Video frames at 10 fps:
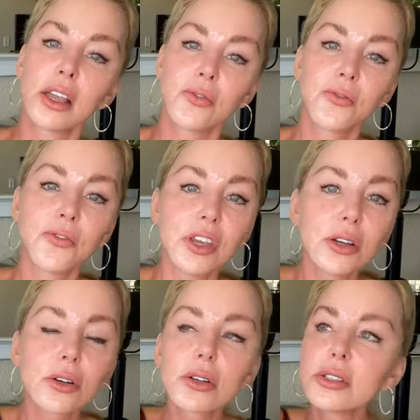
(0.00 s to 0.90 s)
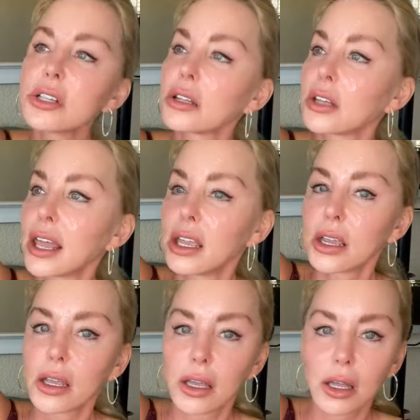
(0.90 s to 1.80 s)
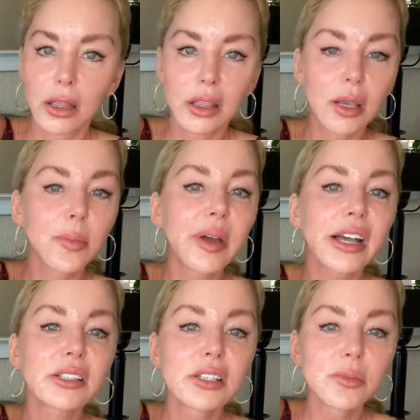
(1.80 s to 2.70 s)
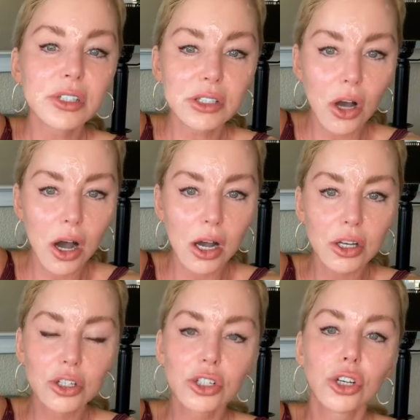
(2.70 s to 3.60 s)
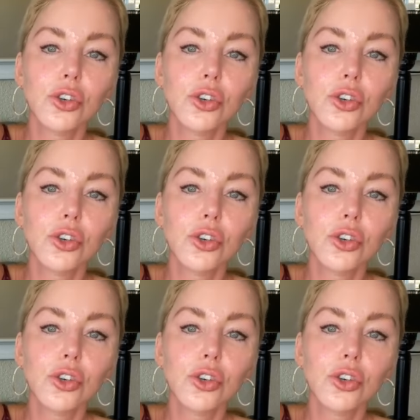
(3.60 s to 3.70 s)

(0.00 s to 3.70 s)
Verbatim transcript: It feels like the best massage